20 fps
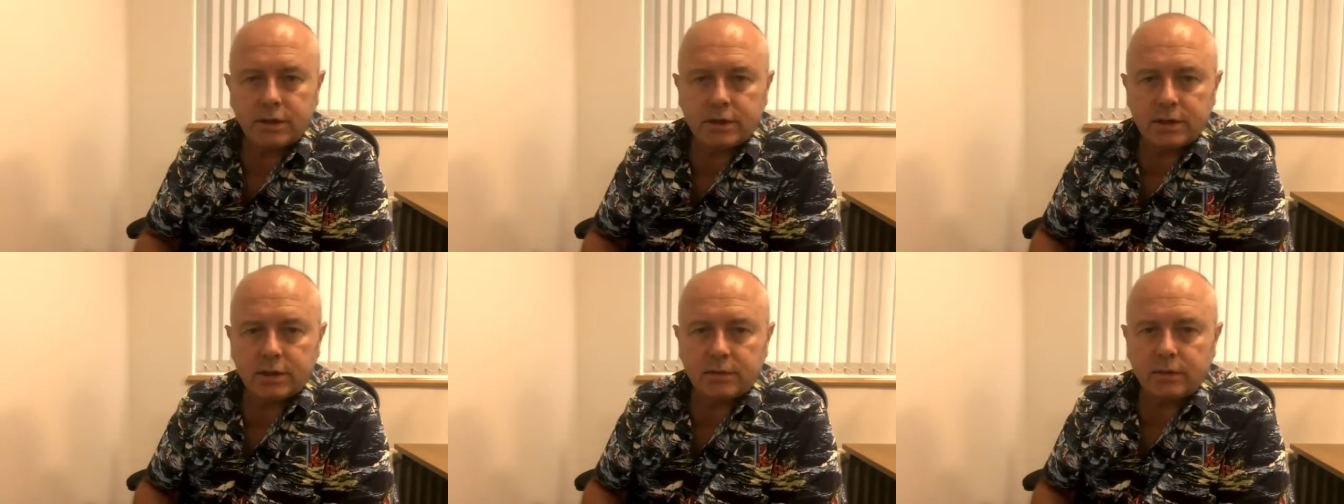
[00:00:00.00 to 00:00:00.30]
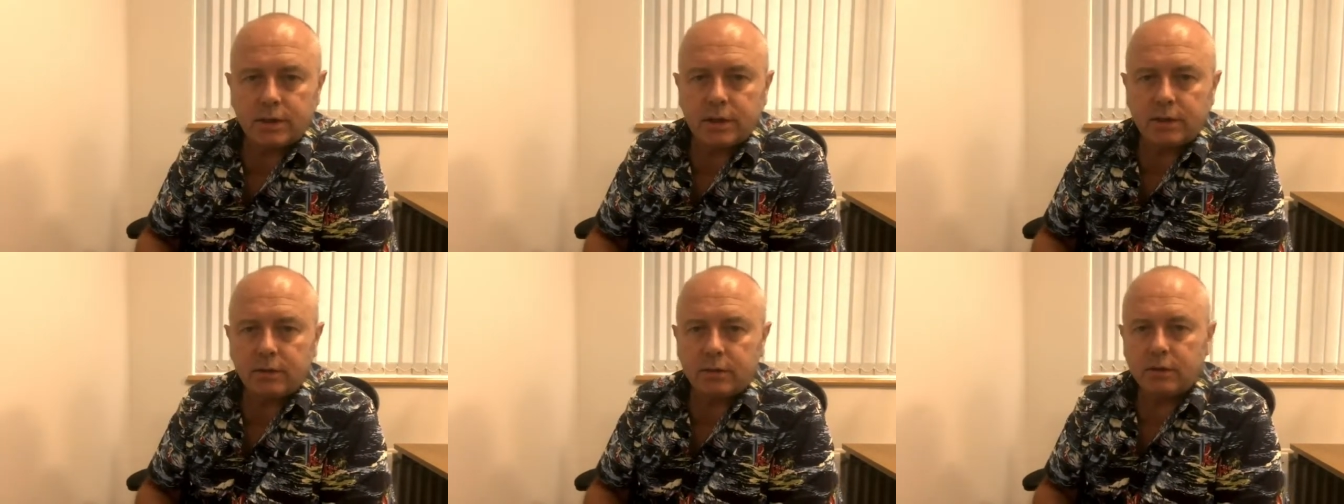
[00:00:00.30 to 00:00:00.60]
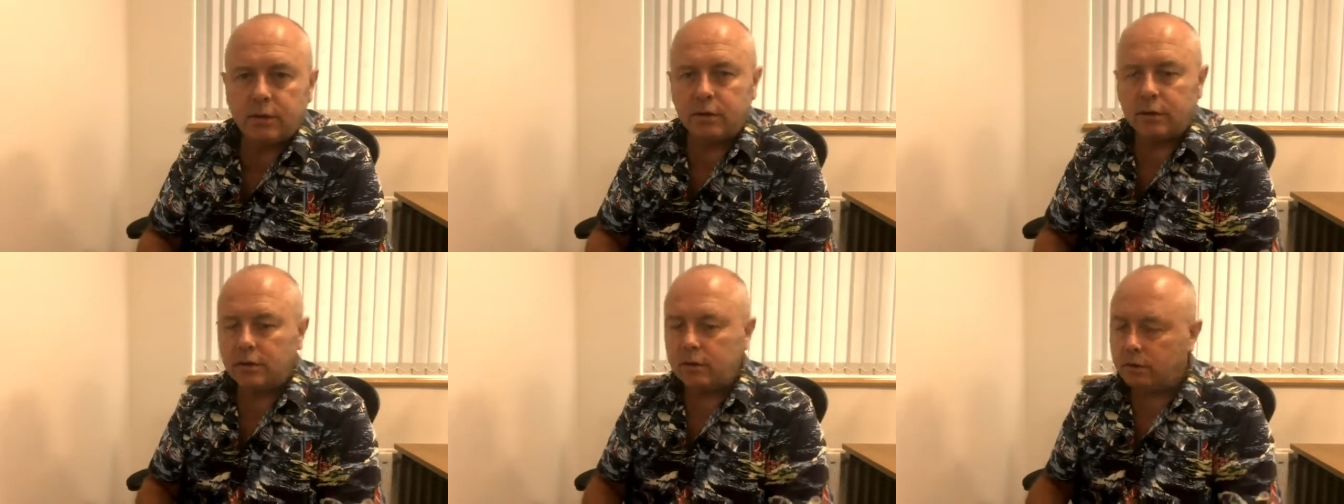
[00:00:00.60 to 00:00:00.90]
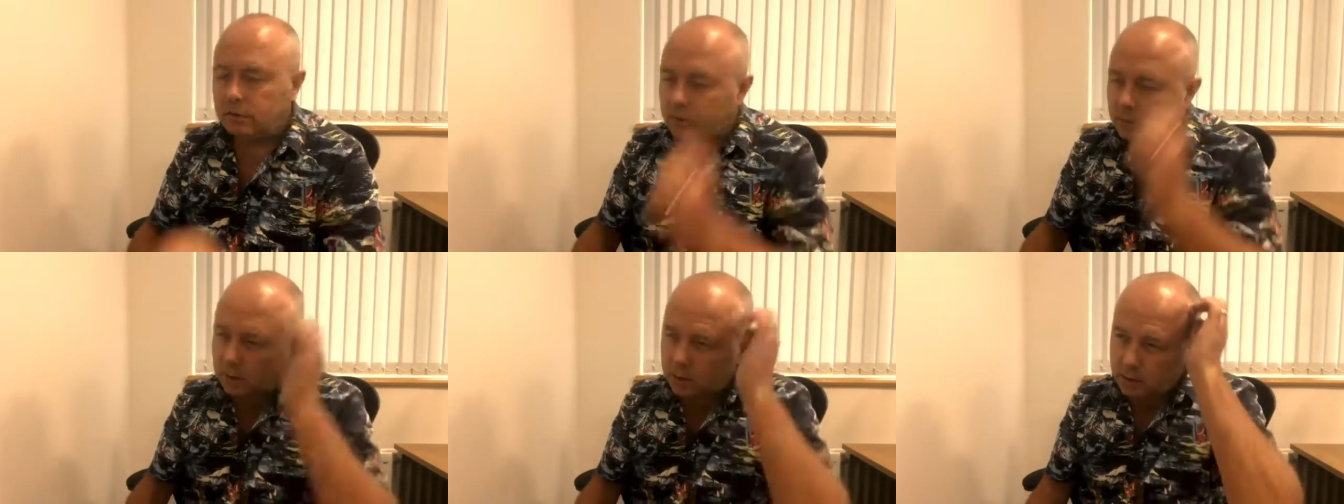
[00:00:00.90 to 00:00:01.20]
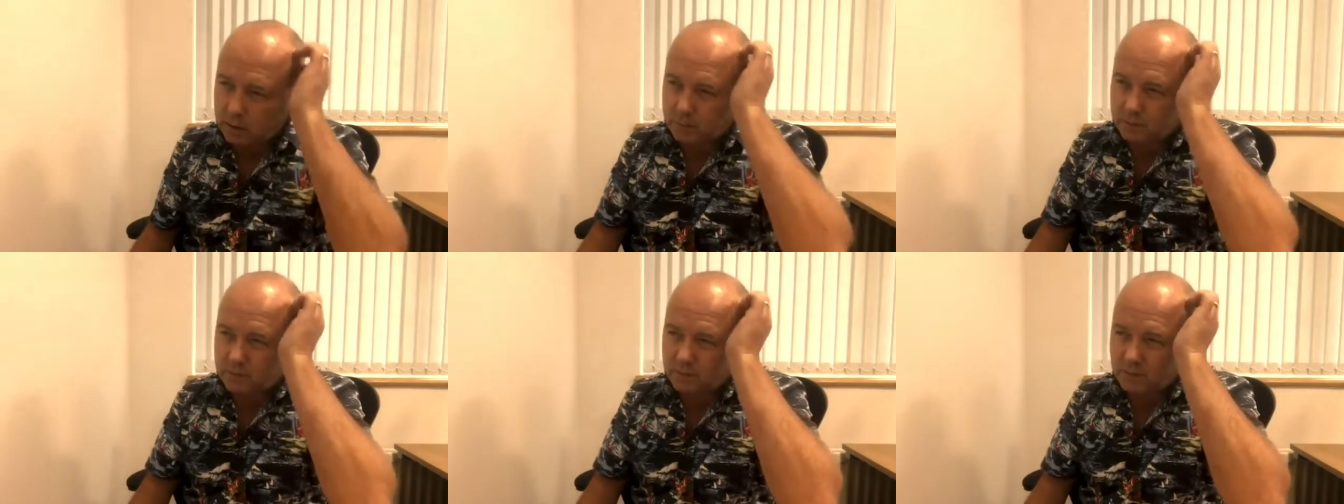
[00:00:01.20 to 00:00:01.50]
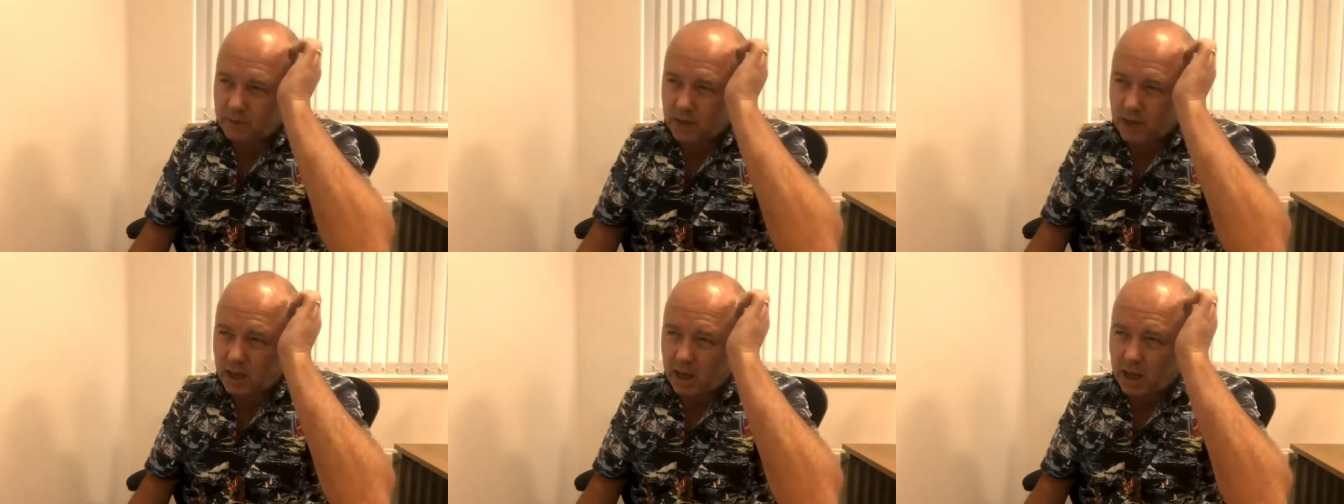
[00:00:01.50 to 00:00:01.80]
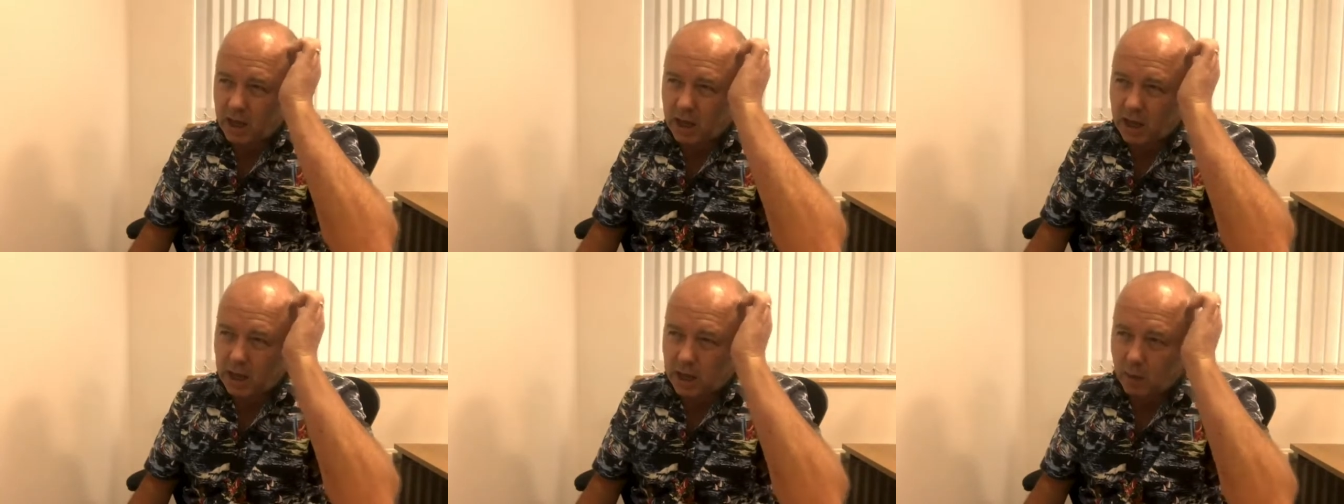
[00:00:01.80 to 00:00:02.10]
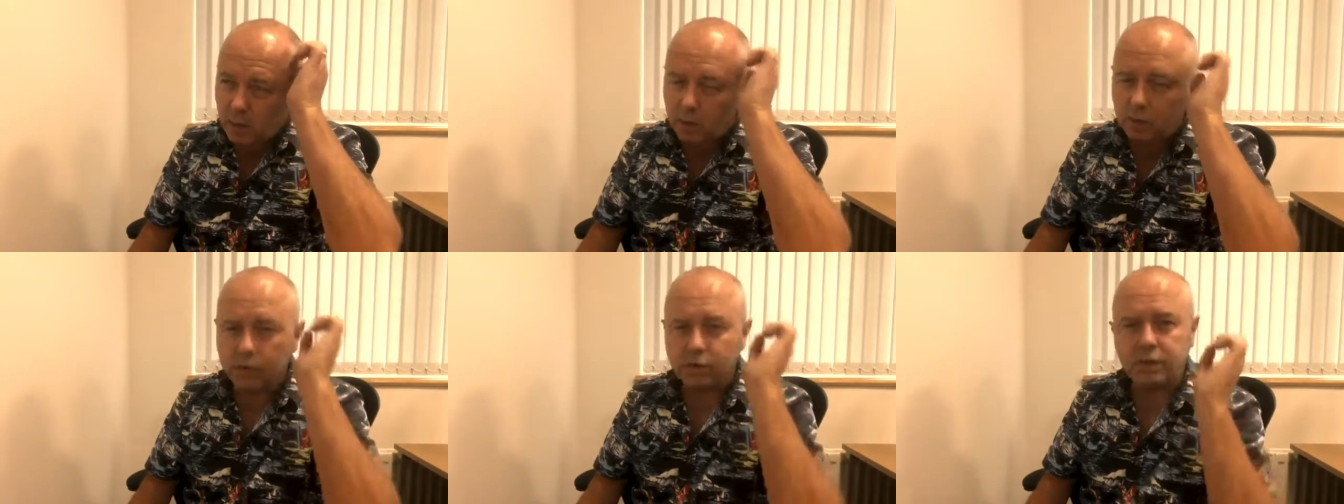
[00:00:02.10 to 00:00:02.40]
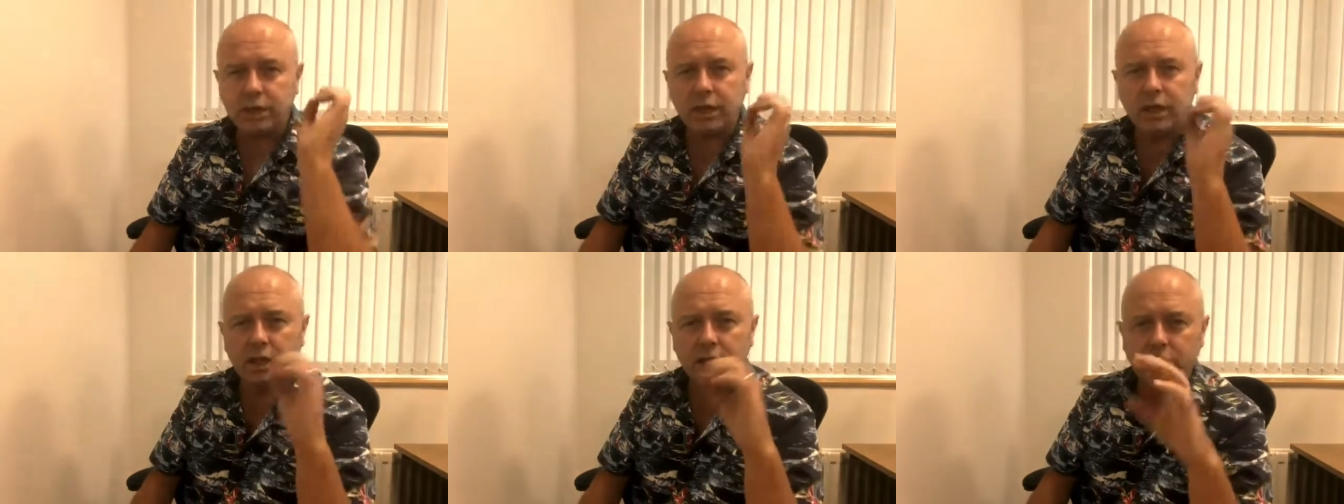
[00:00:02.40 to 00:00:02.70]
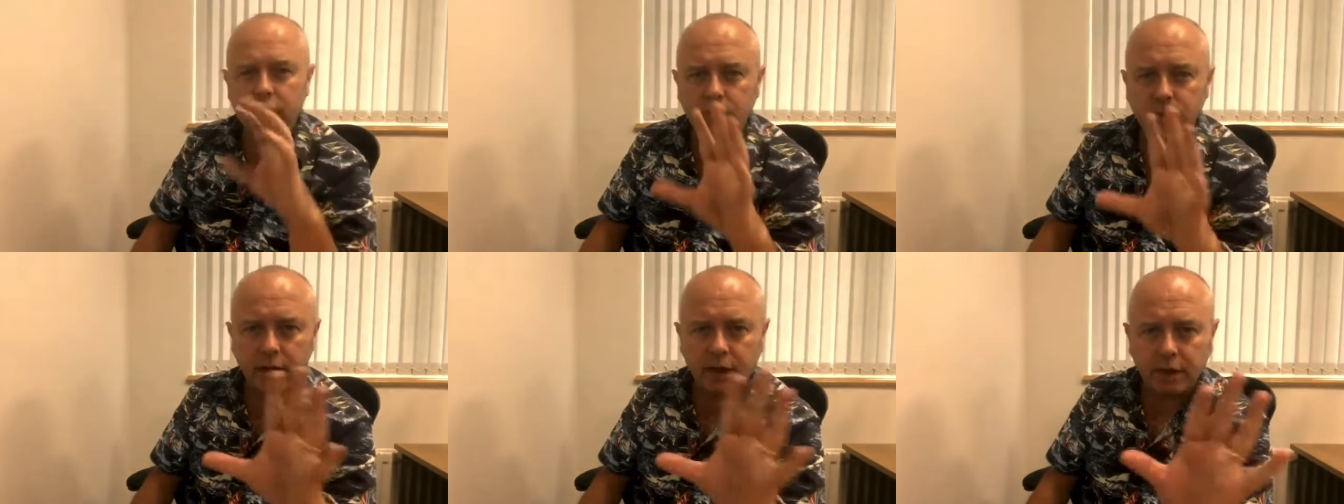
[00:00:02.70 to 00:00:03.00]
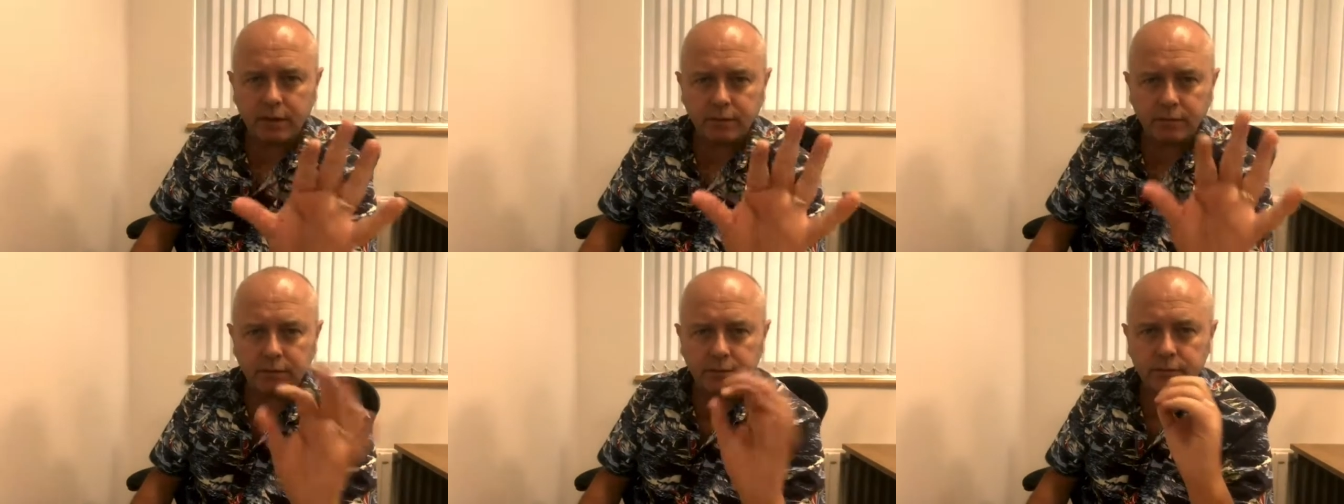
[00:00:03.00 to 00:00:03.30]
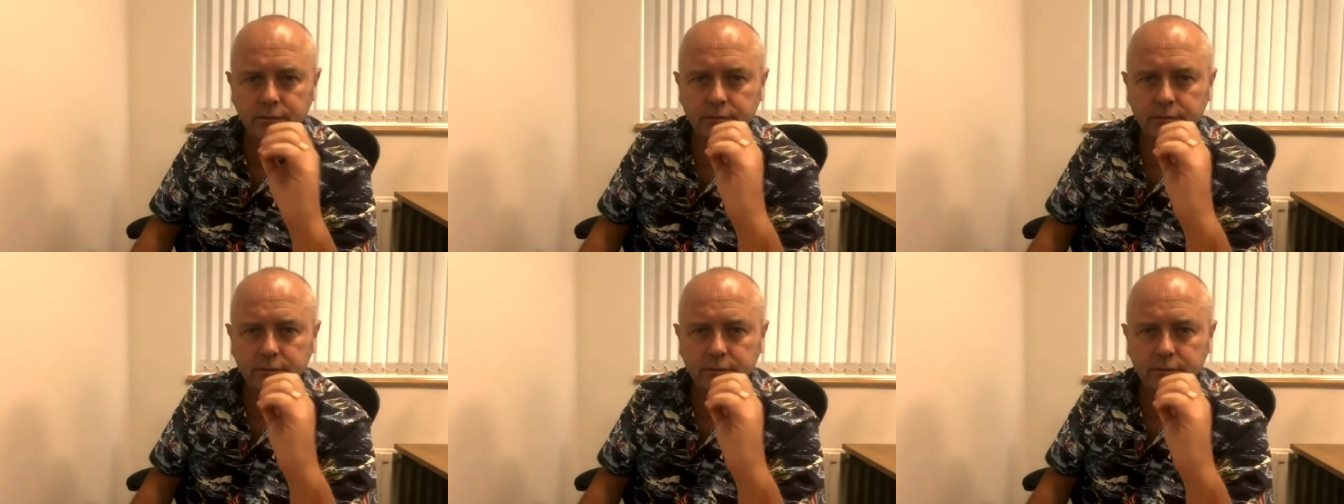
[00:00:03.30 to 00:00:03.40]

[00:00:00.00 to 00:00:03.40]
SME will go, well, I want it in green